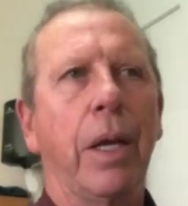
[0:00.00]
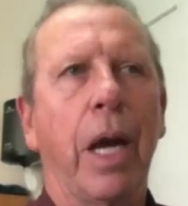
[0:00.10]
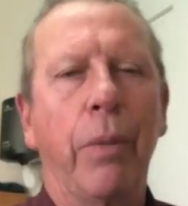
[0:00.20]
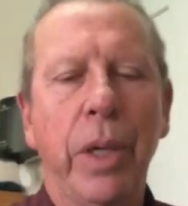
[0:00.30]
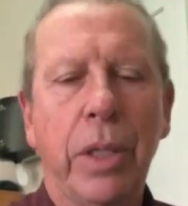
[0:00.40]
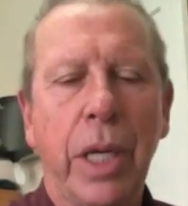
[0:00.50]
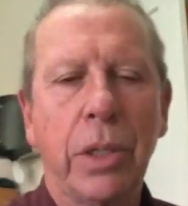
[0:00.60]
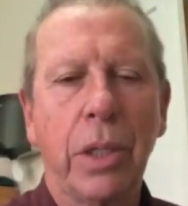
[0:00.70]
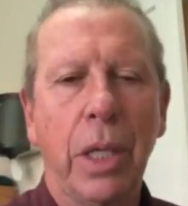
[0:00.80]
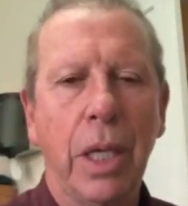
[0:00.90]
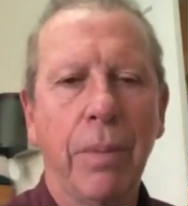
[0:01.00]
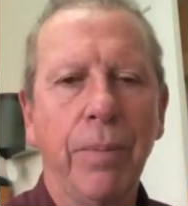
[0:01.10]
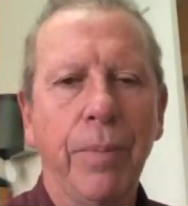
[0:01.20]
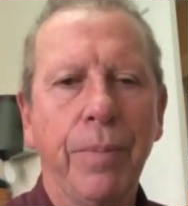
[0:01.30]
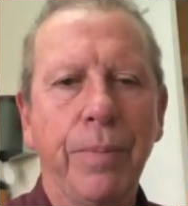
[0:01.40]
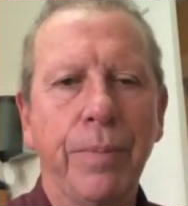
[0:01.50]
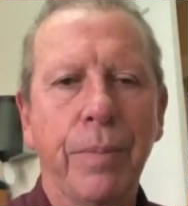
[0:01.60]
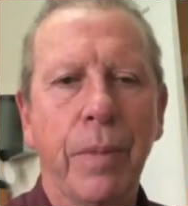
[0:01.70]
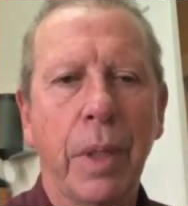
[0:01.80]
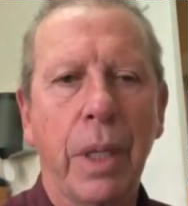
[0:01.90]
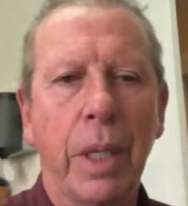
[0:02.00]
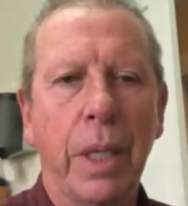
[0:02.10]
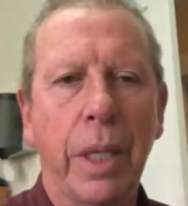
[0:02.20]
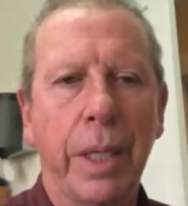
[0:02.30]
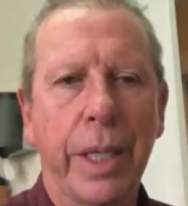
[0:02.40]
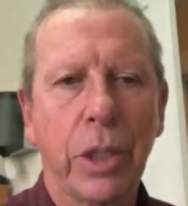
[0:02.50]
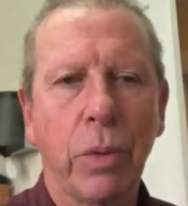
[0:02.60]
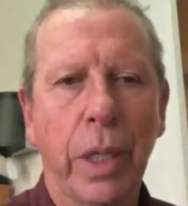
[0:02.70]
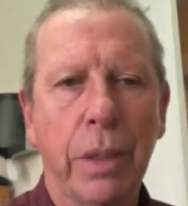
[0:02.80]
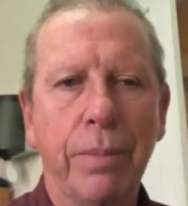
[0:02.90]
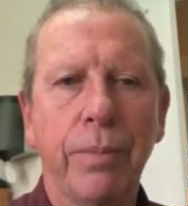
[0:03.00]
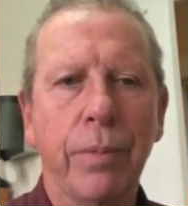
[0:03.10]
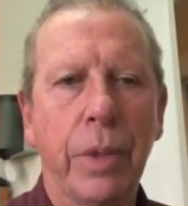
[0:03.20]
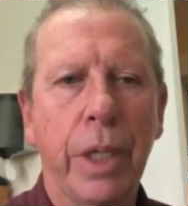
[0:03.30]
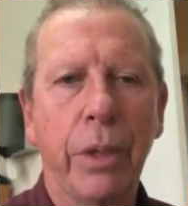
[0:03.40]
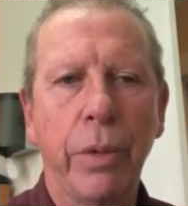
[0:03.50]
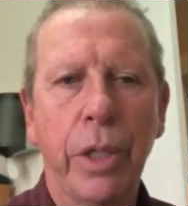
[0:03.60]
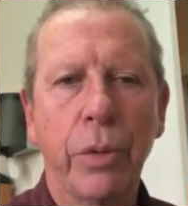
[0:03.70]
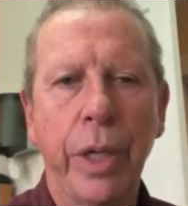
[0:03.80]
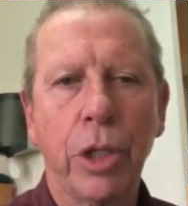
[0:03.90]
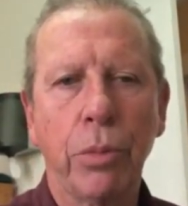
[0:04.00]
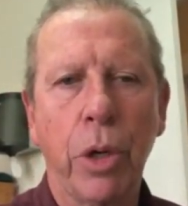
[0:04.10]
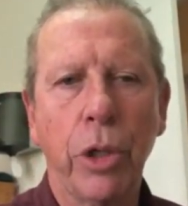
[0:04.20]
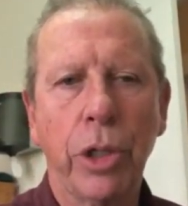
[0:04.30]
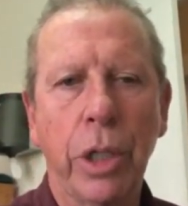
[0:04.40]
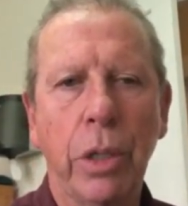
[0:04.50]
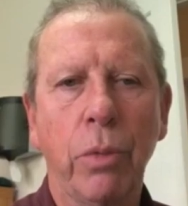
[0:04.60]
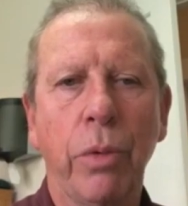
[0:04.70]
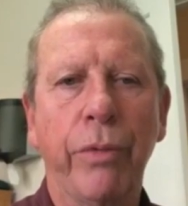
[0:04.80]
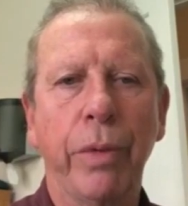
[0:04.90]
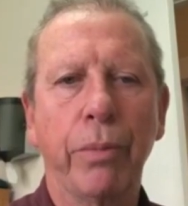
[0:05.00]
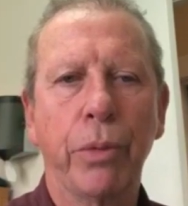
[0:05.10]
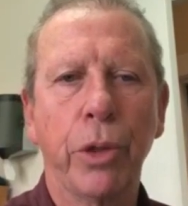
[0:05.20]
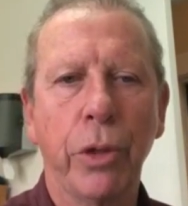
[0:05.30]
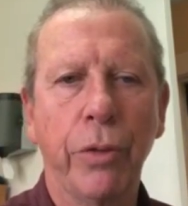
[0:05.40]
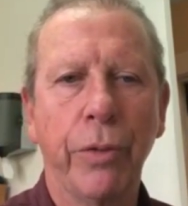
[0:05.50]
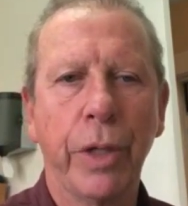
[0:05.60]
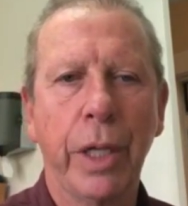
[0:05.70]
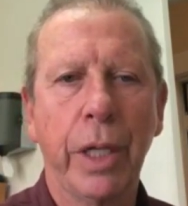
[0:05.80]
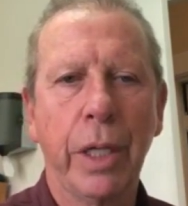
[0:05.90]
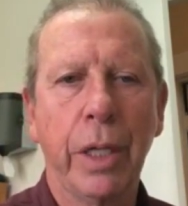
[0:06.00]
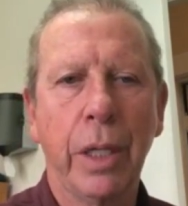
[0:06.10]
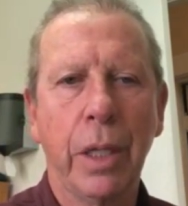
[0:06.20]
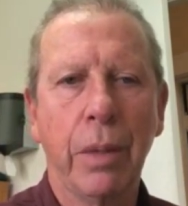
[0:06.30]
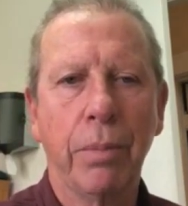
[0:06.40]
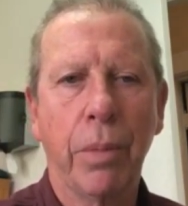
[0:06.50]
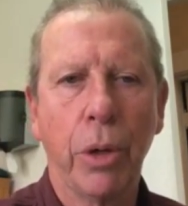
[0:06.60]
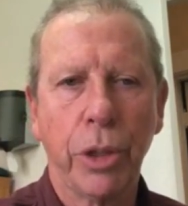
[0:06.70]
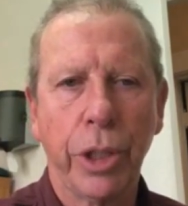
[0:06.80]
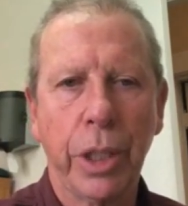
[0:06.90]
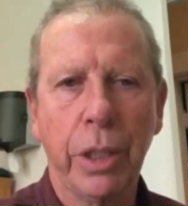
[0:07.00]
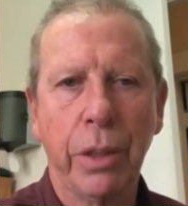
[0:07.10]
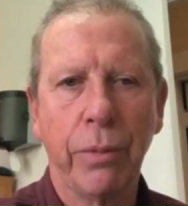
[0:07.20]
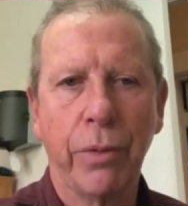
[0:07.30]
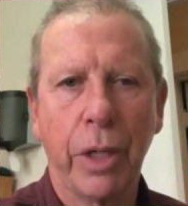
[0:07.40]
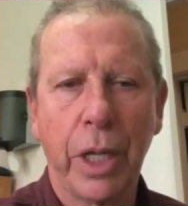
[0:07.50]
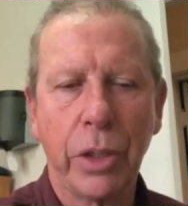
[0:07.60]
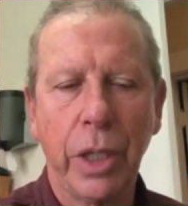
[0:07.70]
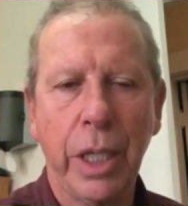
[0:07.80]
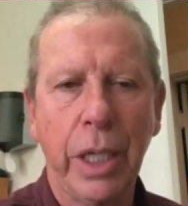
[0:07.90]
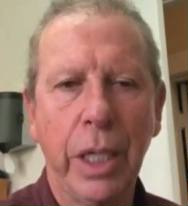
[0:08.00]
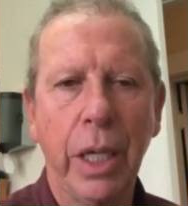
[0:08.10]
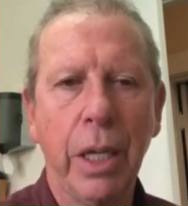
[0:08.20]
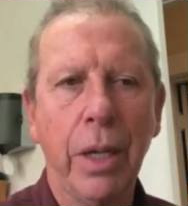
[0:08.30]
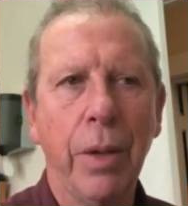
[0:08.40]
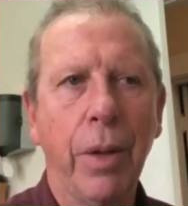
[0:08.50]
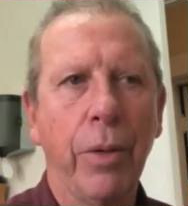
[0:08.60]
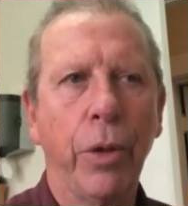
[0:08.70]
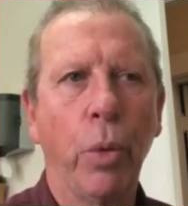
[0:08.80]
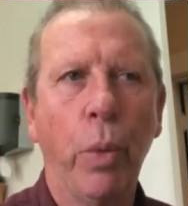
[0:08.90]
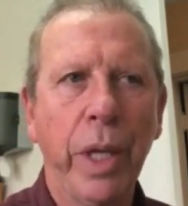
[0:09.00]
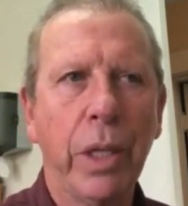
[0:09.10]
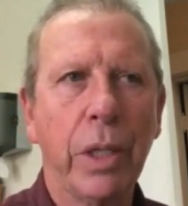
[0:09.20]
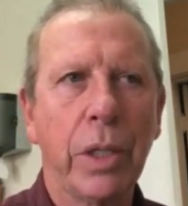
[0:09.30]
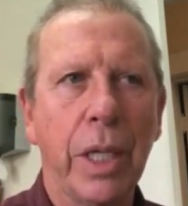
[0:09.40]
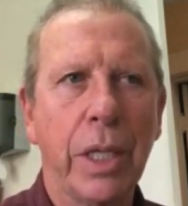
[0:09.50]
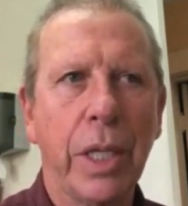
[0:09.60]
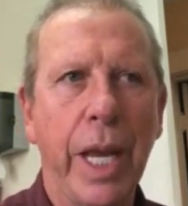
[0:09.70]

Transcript: I retested him, and guess what? Increased range of motion with improved motion velocity the weakness in his